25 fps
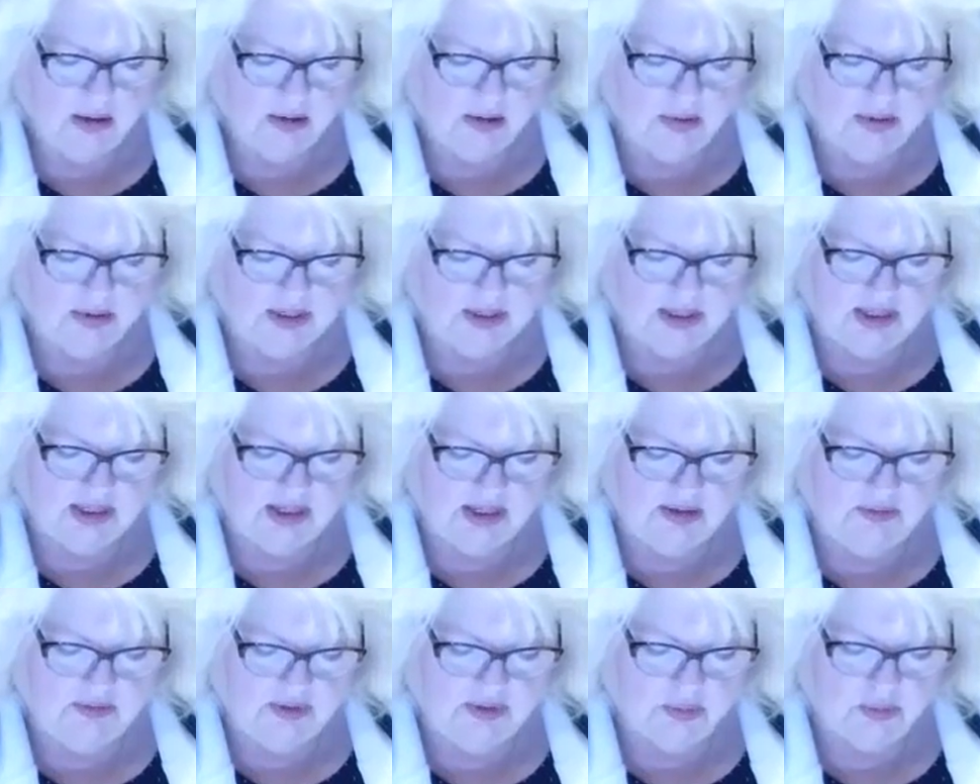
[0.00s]

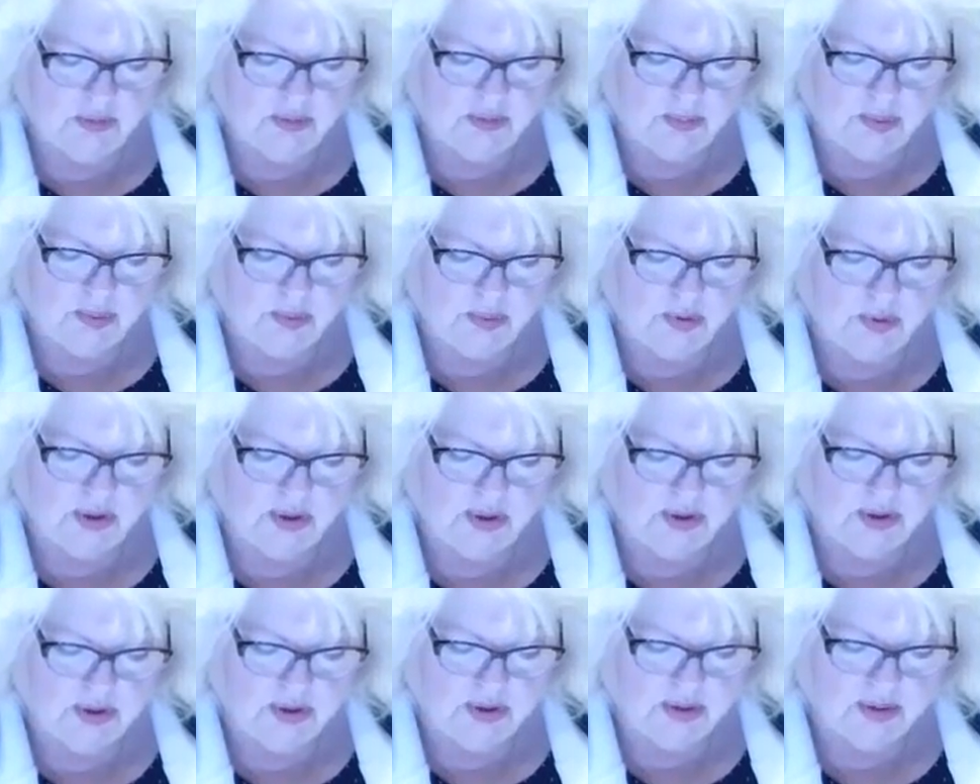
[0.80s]
received a
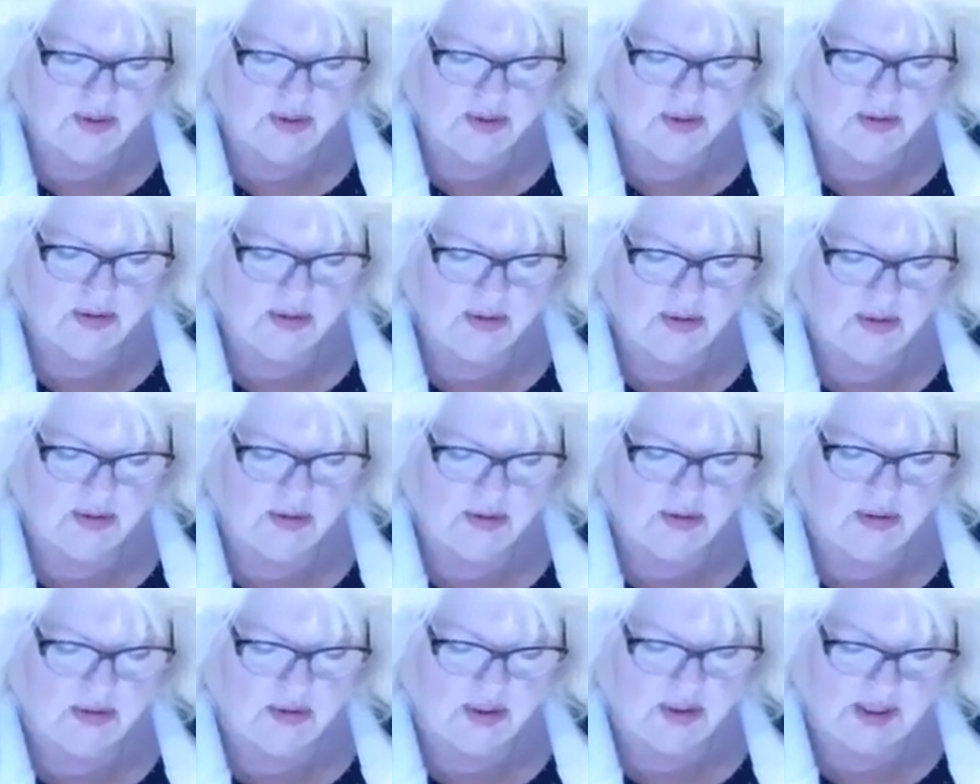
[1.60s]
report
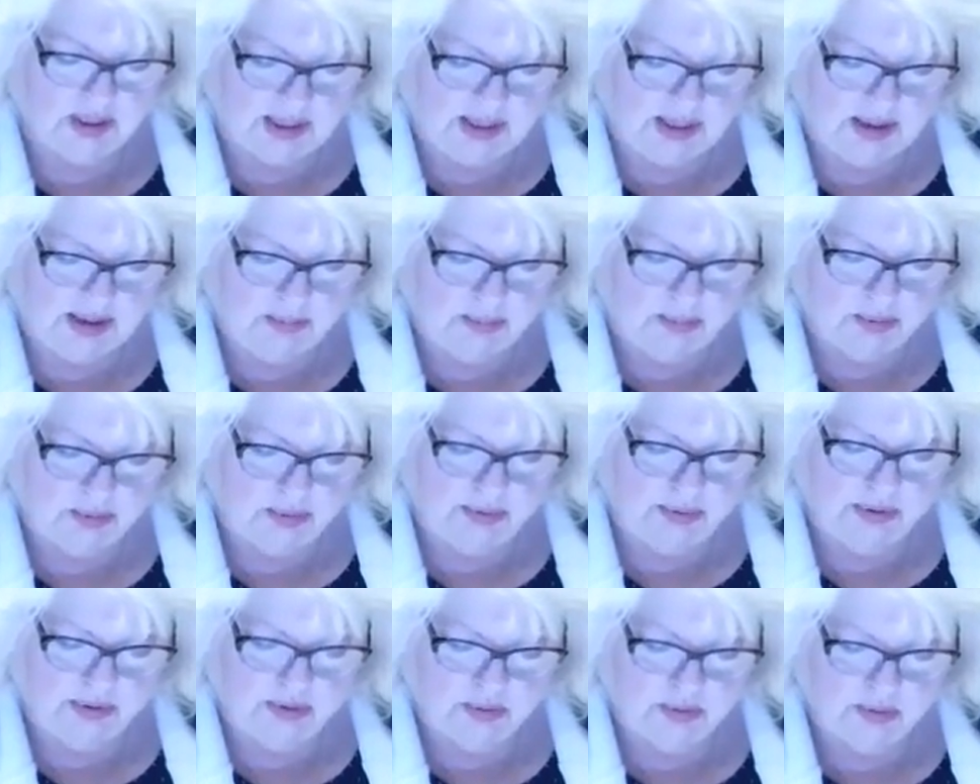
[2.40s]
on
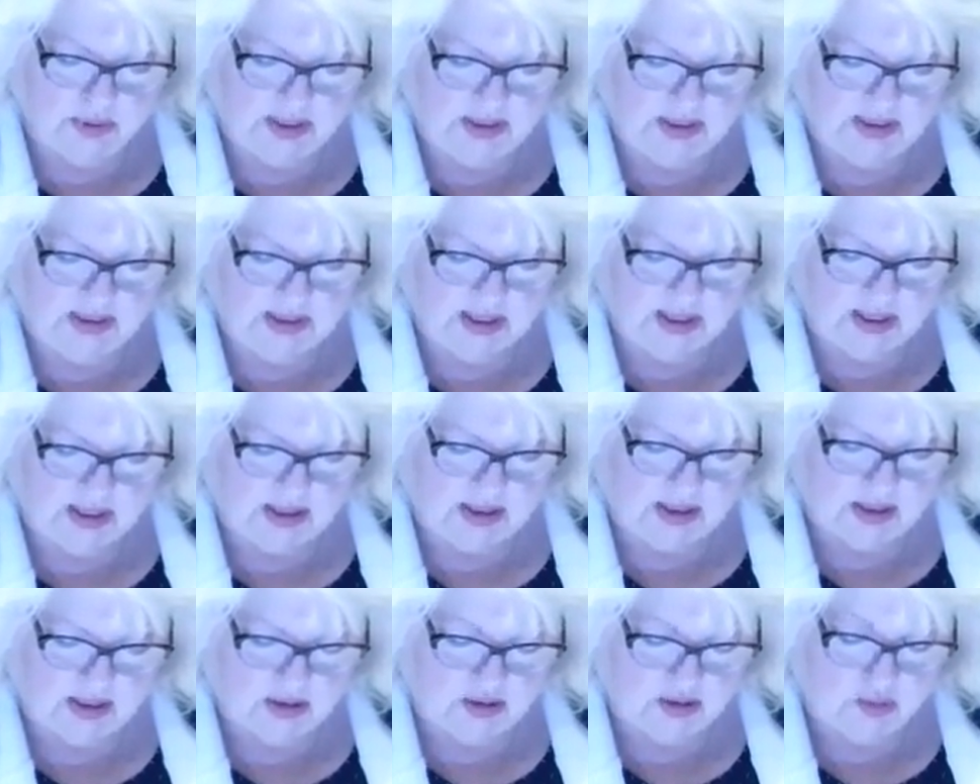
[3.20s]
April the
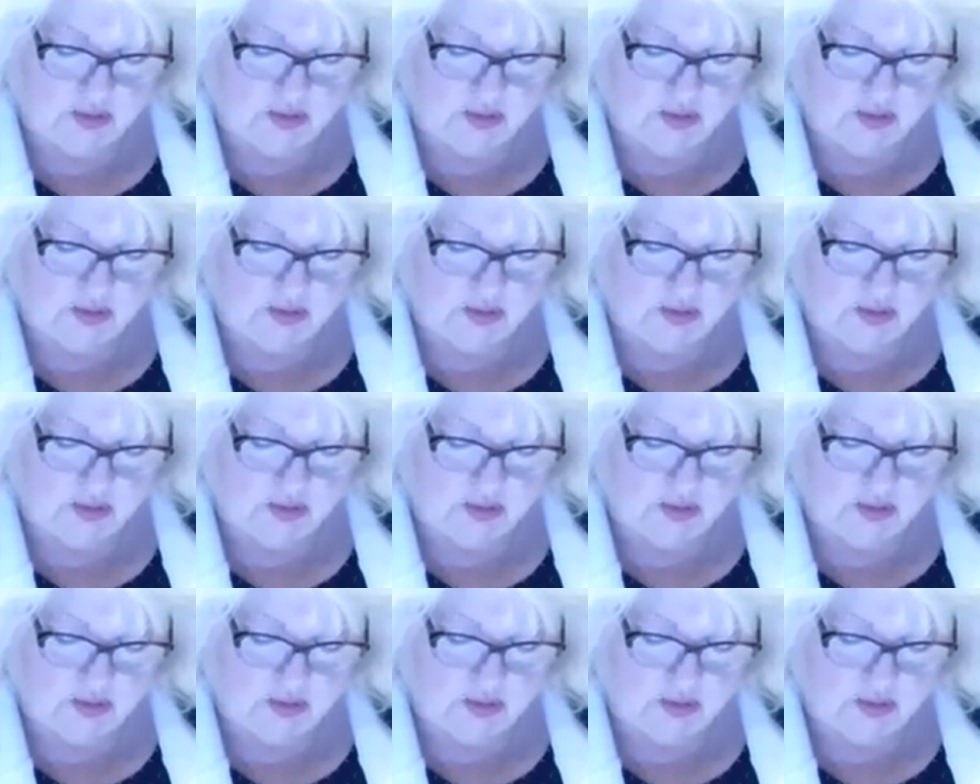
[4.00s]
22nd,